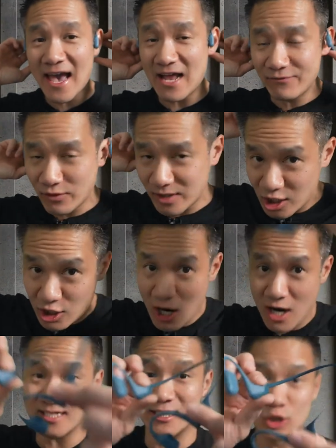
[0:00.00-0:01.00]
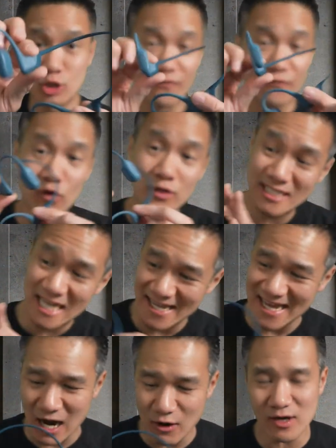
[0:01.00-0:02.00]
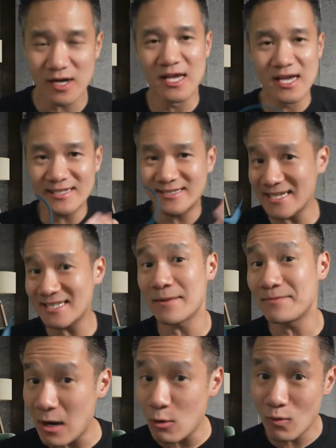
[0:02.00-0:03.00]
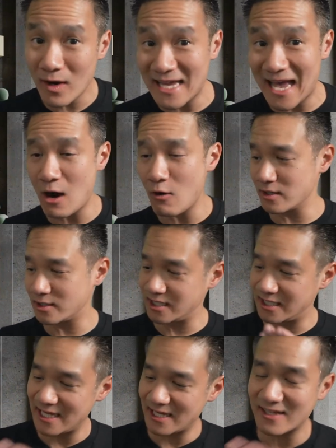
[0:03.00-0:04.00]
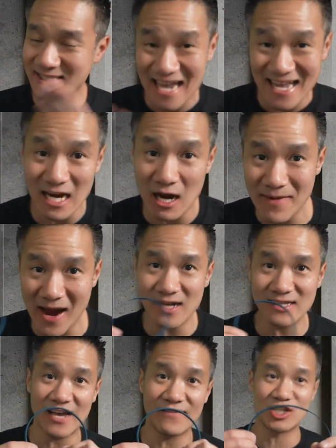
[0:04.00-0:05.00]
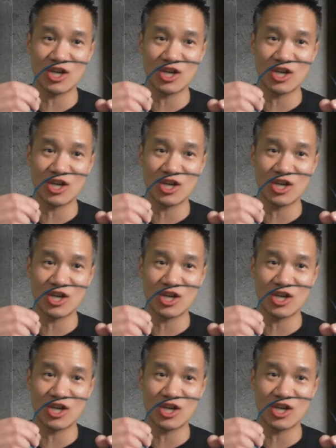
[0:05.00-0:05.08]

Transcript: And if you want to charge a full 10 hour, it takes about 1 hour to get a 10 hour battery life